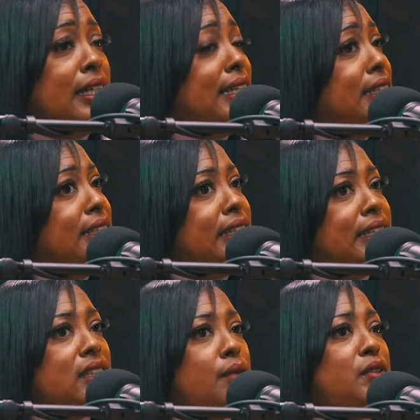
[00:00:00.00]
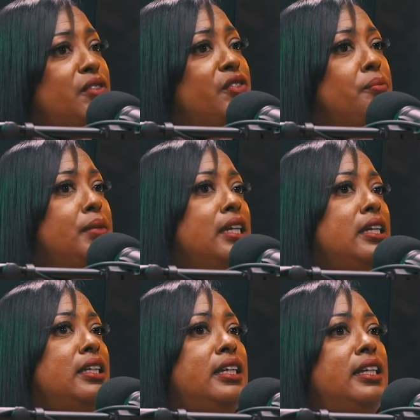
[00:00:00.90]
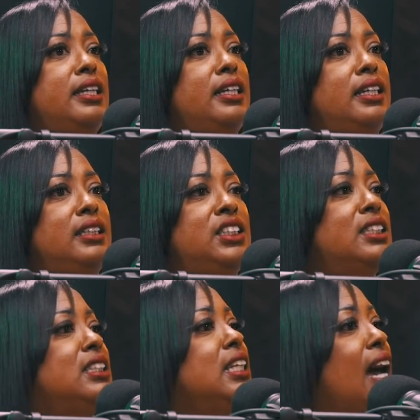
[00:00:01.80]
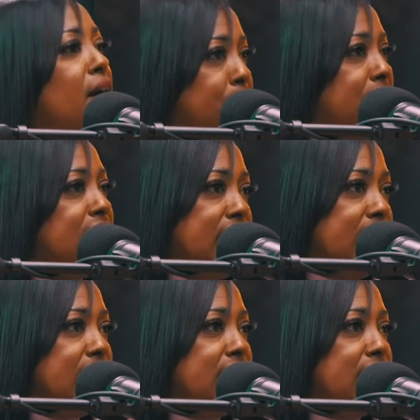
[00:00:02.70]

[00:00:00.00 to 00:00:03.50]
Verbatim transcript: it did something for me just the opposite.